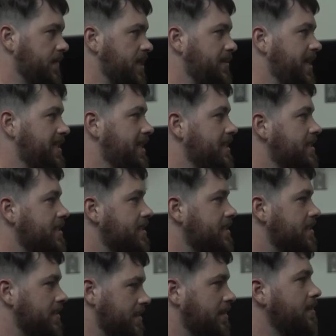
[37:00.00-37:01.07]
that make
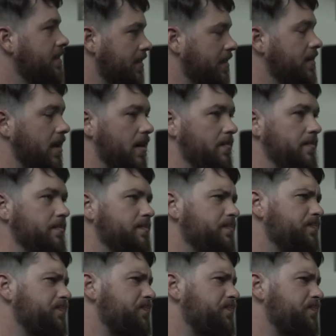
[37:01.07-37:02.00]
sense. Um,